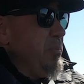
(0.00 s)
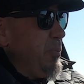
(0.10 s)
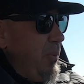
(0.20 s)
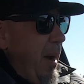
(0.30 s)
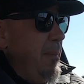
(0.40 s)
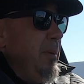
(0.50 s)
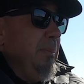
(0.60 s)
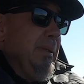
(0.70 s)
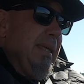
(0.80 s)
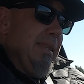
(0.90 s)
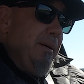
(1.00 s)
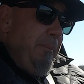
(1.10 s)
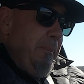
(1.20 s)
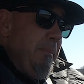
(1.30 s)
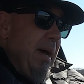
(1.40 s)
probably the
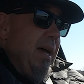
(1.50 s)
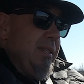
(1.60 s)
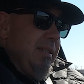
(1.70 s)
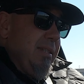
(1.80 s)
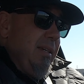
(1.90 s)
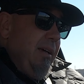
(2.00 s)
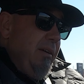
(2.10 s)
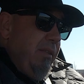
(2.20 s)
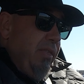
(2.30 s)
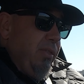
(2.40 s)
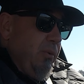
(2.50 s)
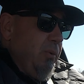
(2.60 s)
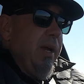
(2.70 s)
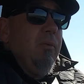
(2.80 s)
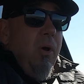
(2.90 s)
best
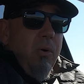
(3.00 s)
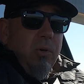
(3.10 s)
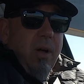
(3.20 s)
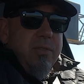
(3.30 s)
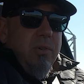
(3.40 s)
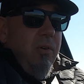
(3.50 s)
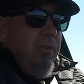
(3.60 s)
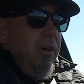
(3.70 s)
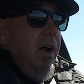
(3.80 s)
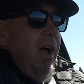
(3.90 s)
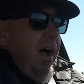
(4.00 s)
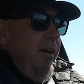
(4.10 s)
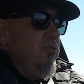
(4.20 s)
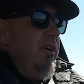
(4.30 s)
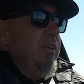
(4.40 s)
three-row crossover
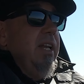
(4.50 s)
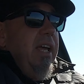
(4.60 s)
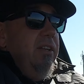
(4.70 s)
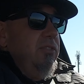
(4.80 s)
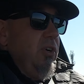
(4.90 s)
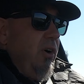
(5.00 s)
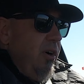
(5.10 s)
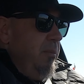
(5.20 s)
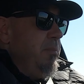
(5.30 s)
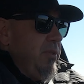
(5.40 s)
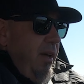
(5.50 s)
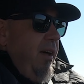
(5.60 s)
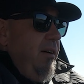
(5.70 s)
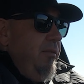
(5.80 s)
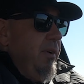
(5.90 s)
I've driven in terms
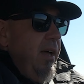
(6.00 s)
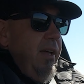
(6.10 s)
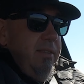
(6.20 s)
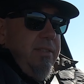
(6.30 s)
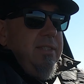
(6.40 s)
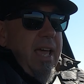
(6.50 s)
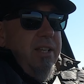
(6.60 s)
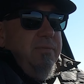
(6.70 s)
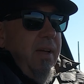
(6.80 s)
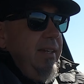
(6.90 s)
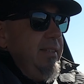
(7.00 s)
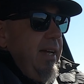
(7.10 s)
of satisfying